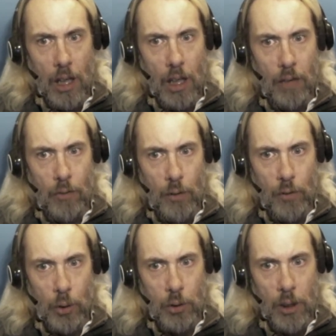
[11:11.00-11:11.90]
If you
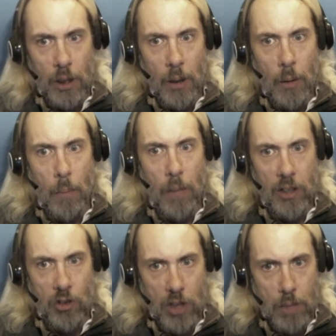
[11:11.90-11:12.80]
vote by
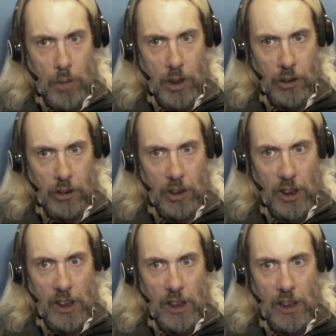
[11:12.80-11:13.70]
the same margins
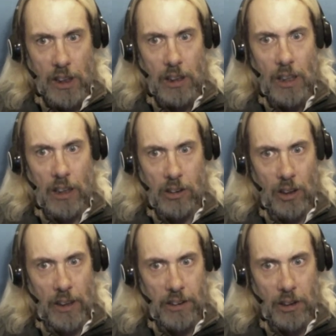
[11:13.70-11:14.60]
as the
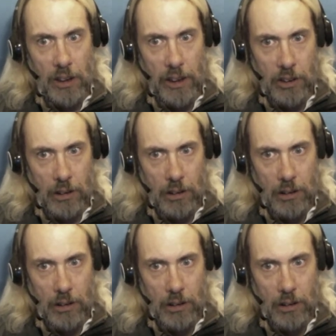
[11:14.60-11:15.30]
last election